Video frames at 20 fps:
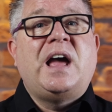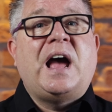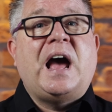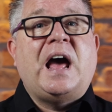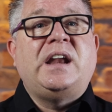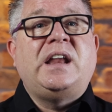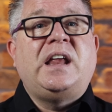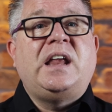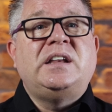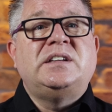
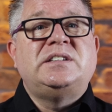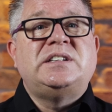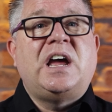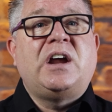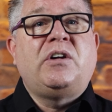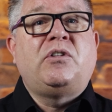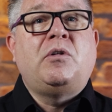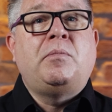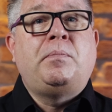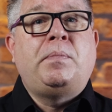an
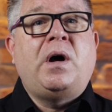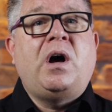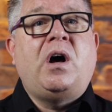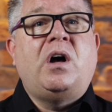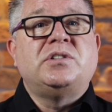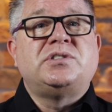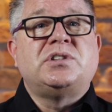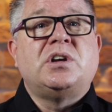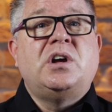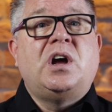integral
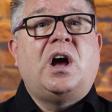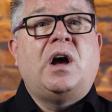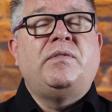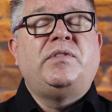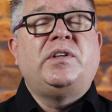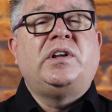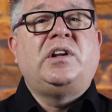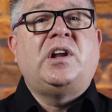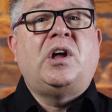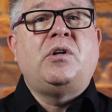part of
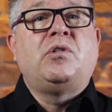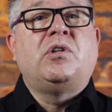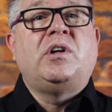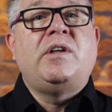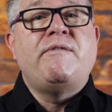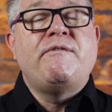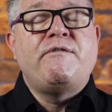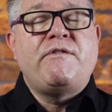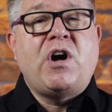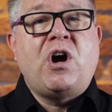the local
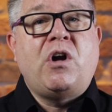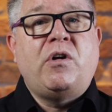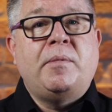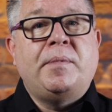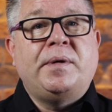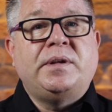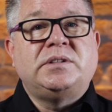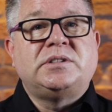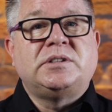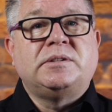
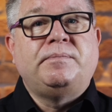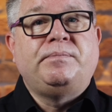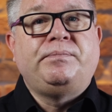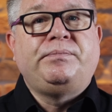environment.